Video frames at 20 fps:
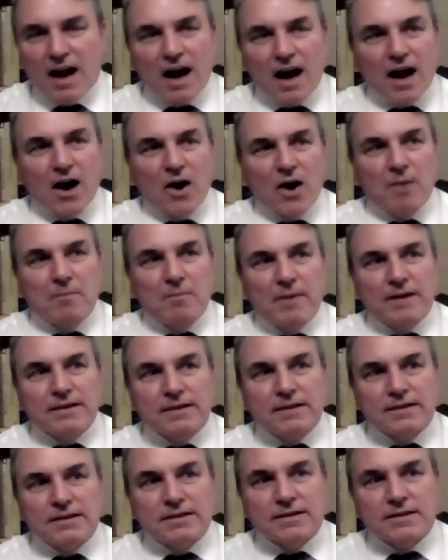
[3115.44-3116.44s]
Um,
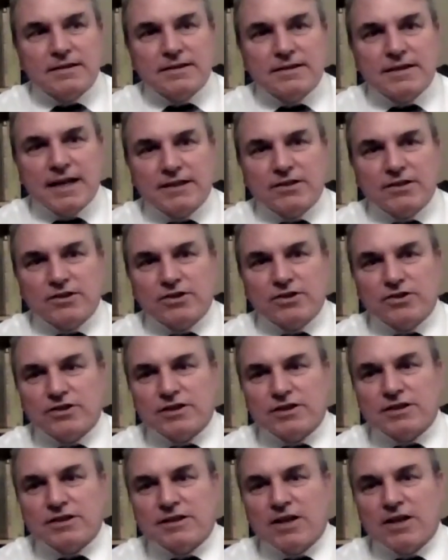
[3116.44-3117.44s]

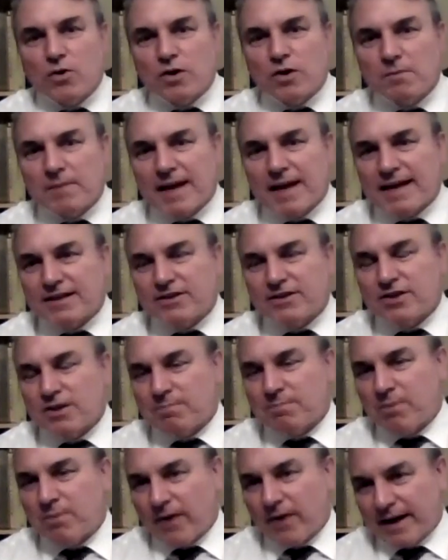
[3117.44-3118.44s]
Chesterton seldom gets to the
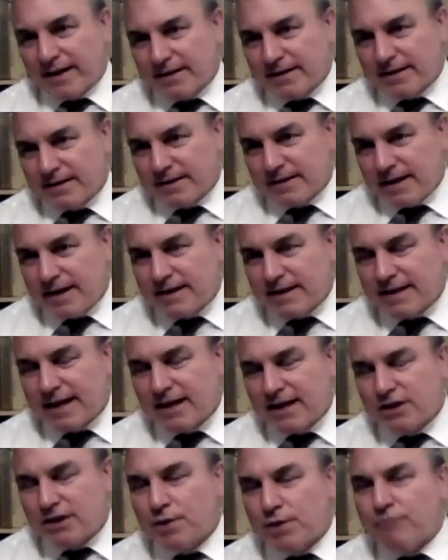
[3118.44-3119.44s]
point. He
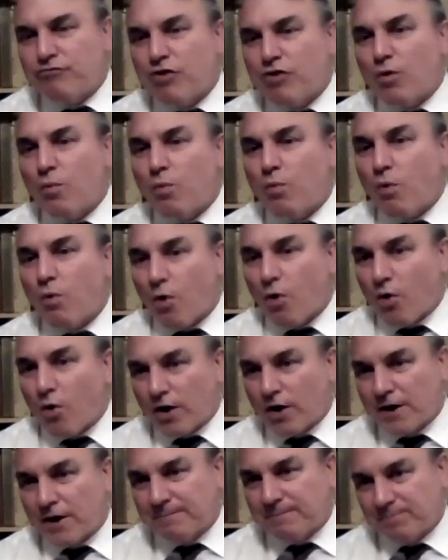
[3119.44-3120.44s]
takes you for a
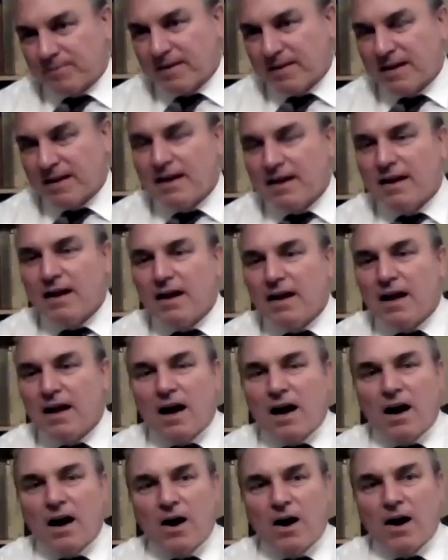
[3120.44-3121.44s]
walk.
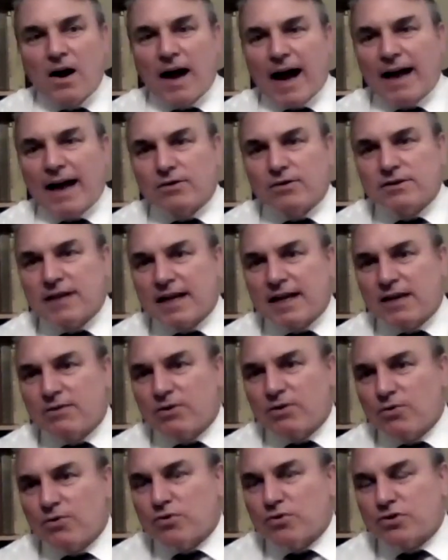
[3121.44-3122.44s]
Uh, and he'll take you
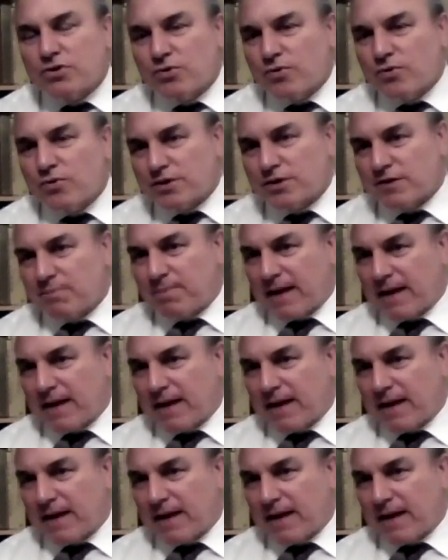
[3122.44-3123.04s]
in all sorts of